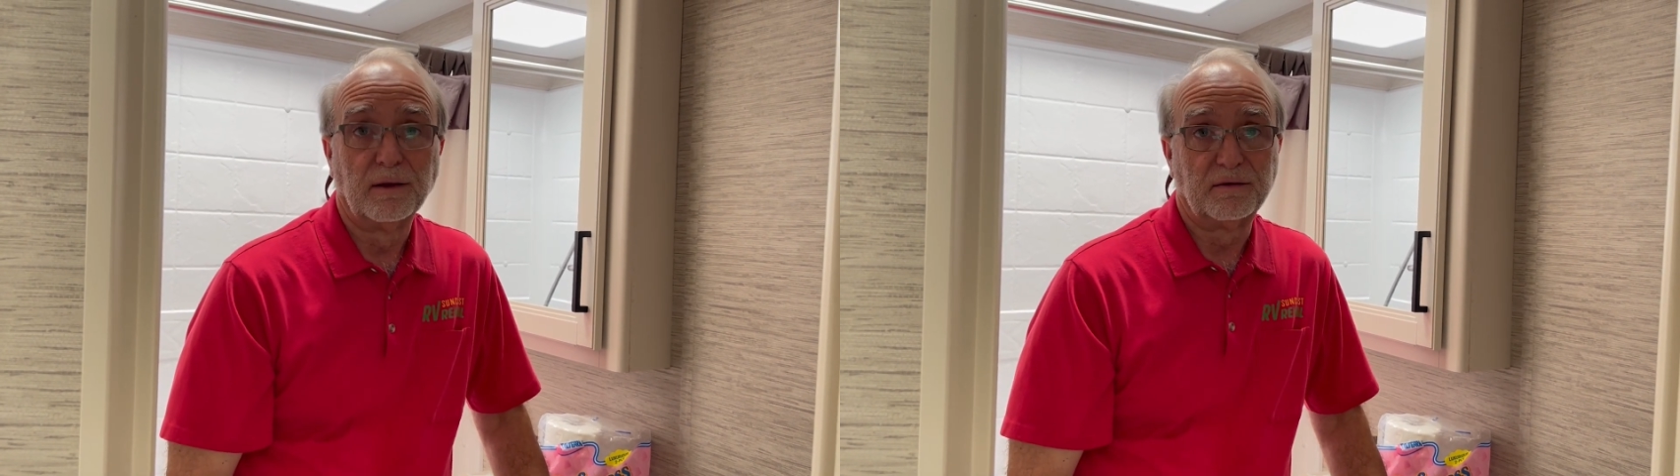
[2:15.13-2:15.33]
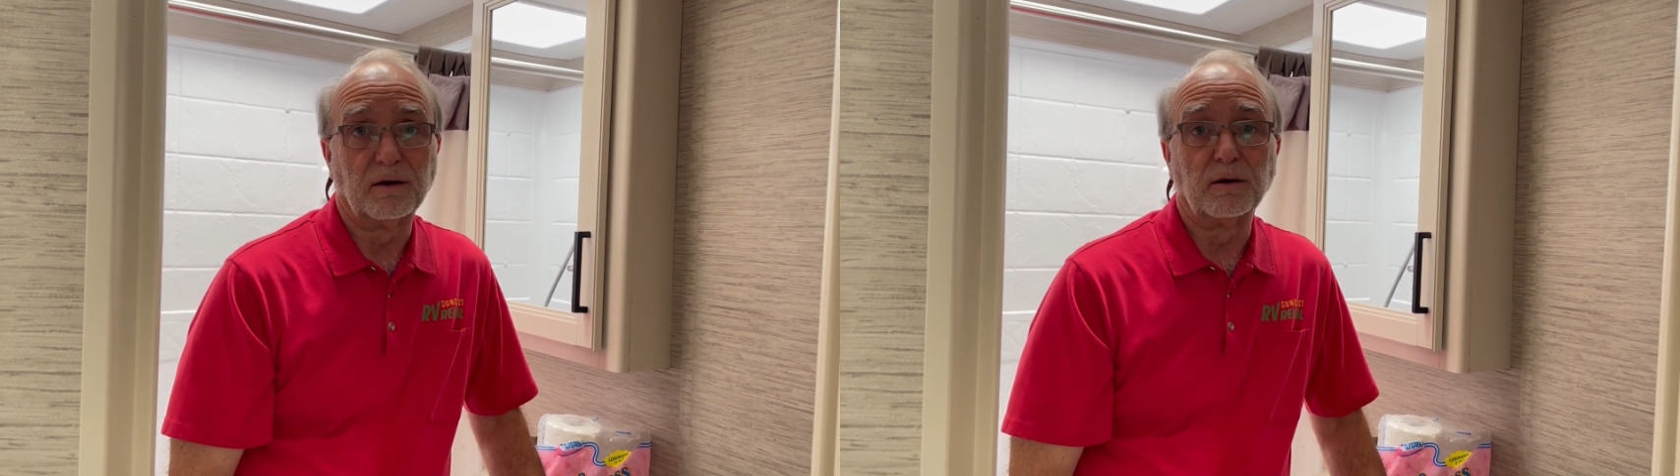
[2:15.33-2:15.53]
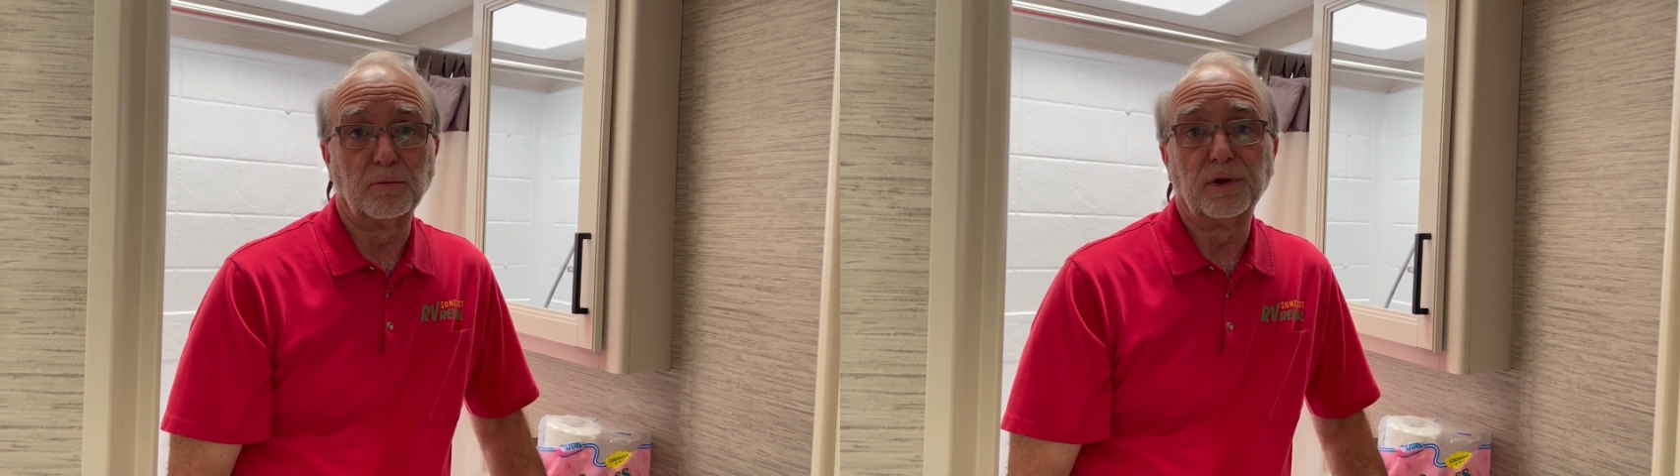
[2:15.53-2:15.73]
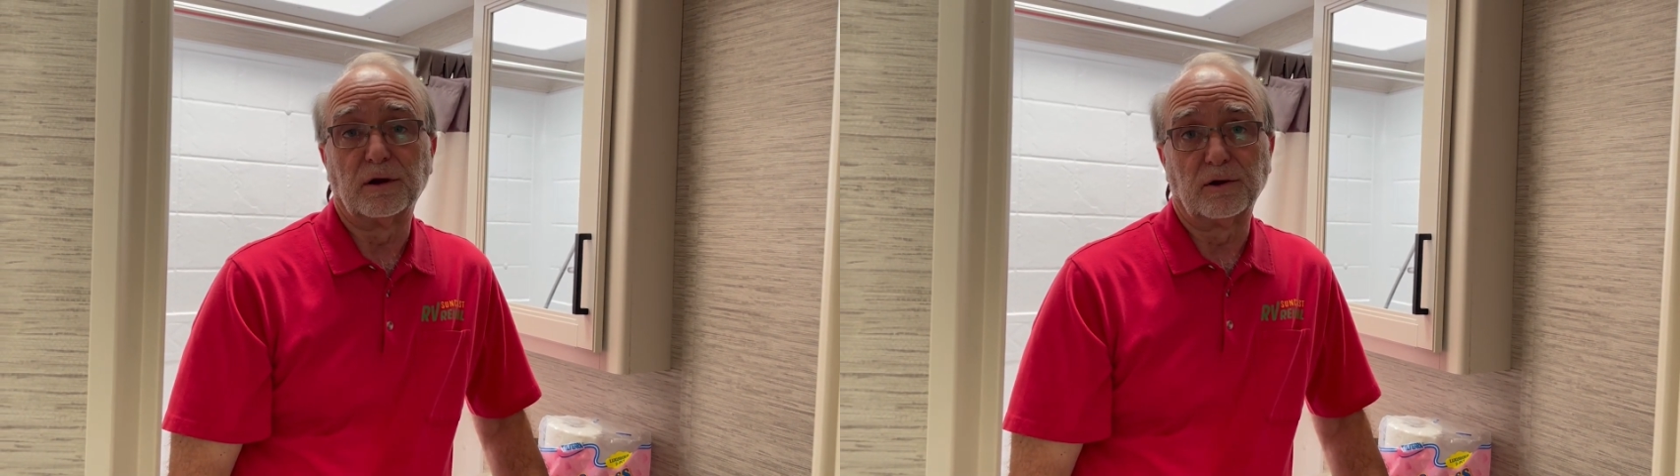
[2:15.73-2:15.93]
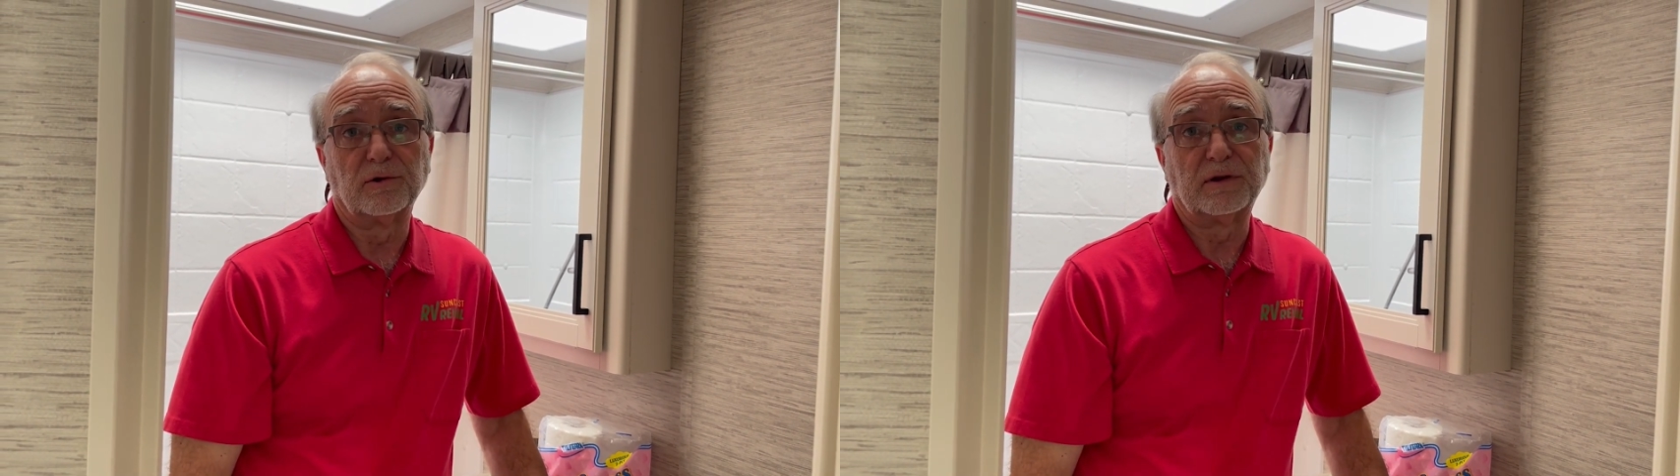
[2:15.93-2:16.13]
to
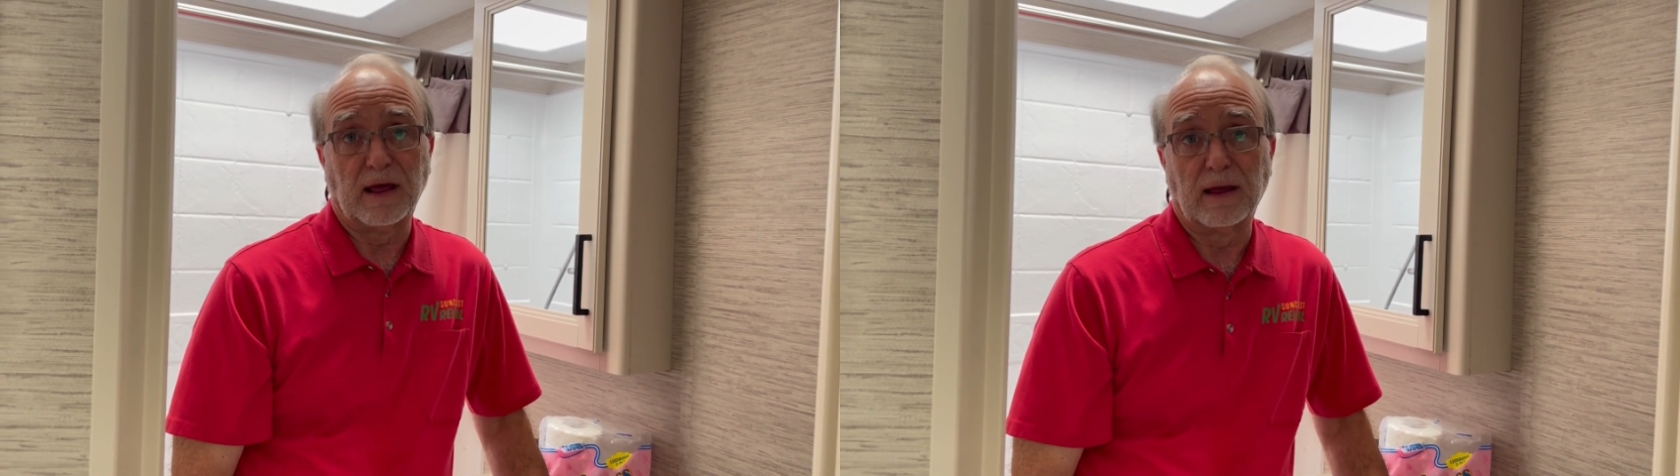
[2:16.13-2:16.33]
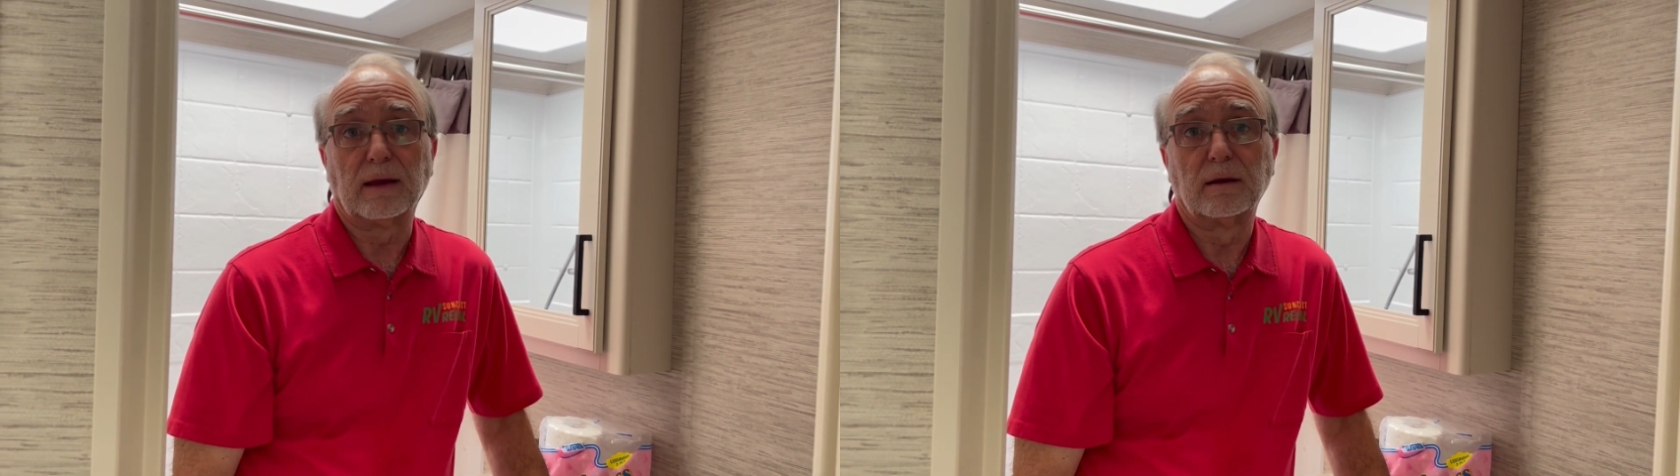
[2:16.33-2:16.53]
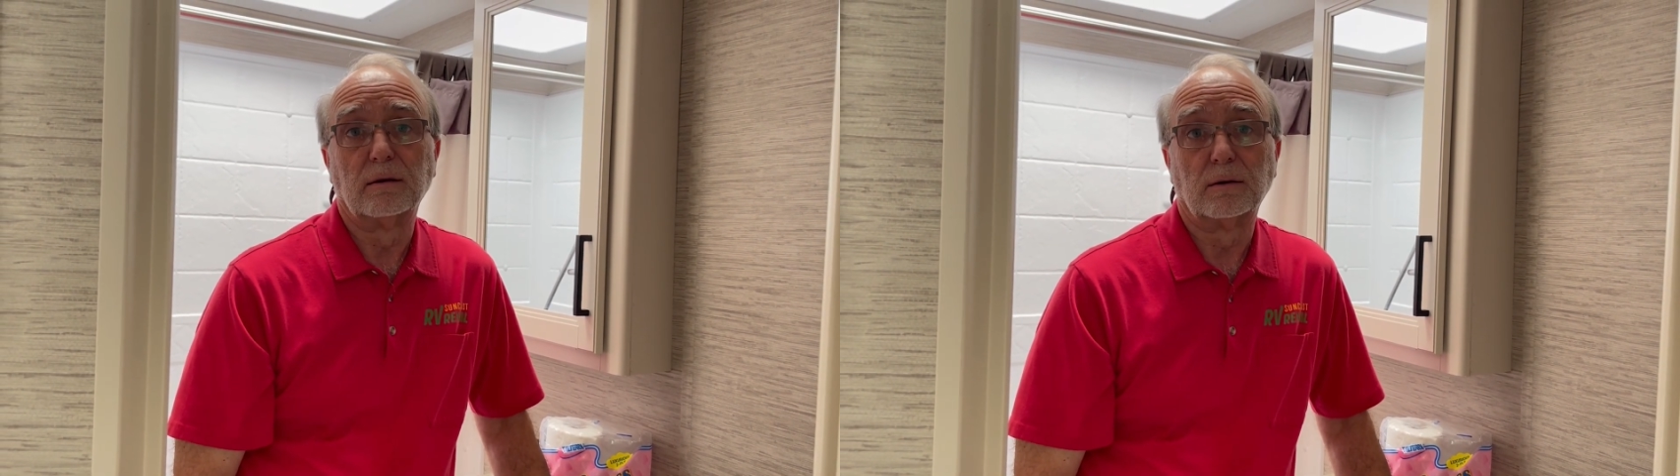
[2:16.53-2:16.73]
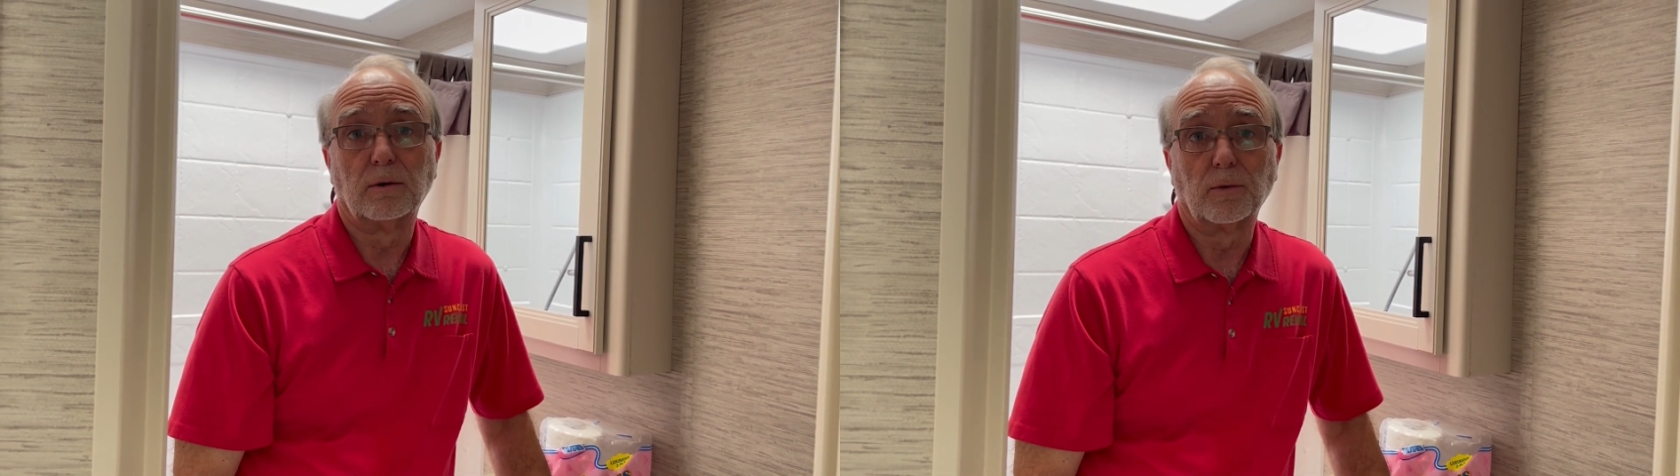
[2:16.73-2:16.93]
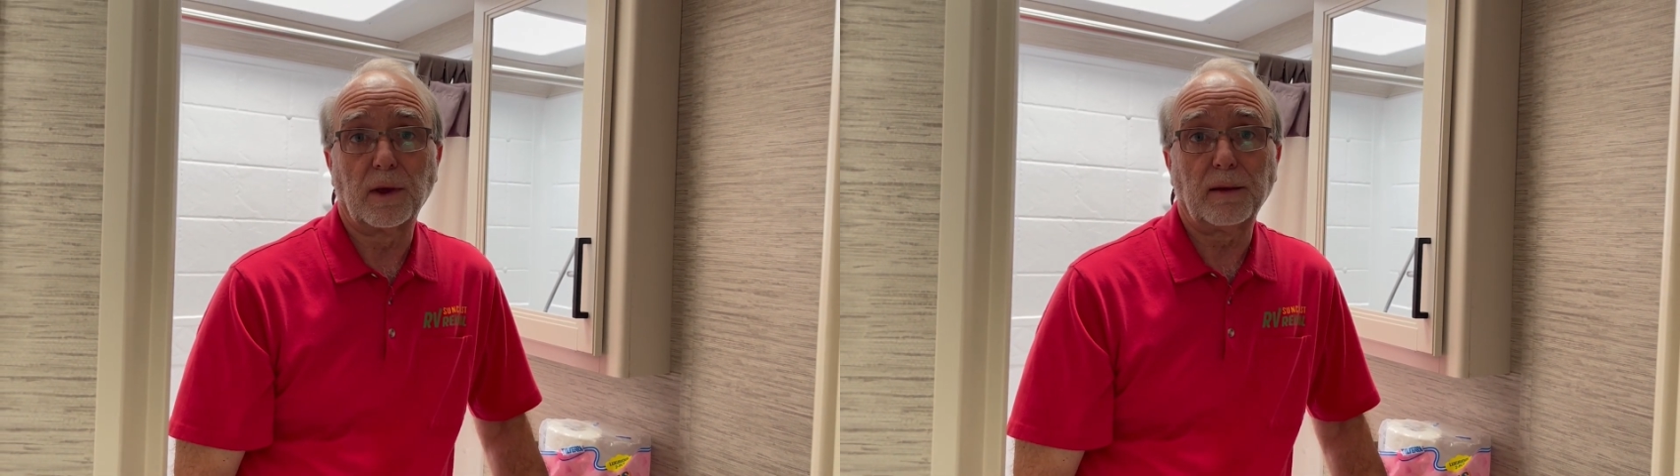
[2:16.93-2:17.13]
unplug your tank,
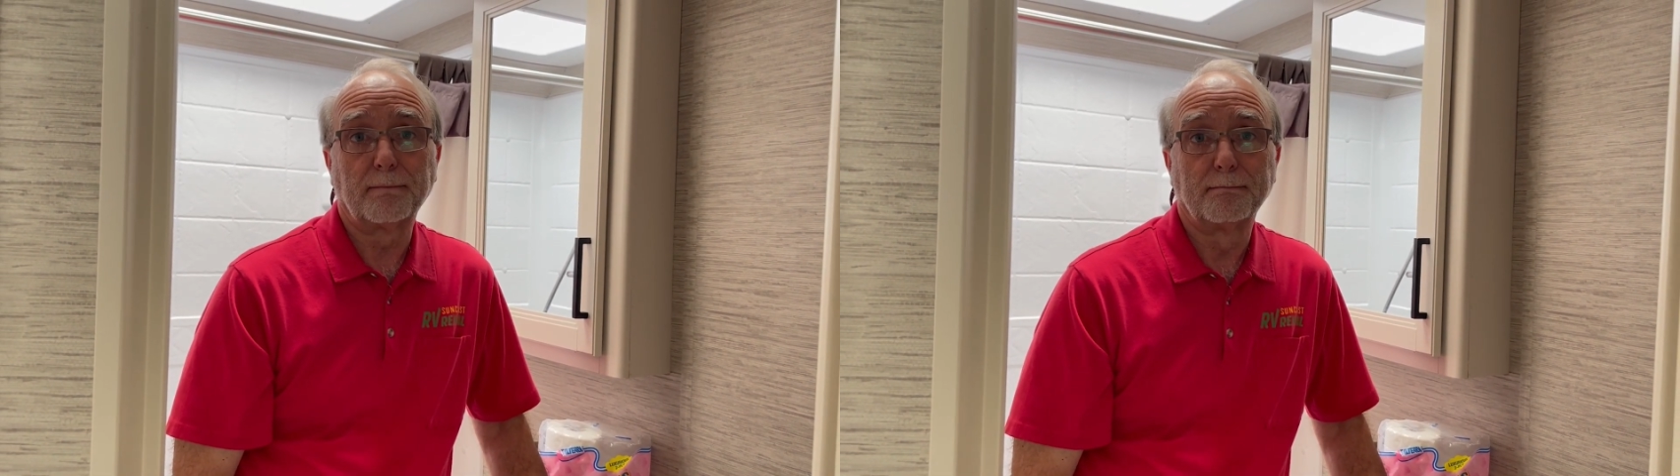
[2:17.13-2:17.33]
okay?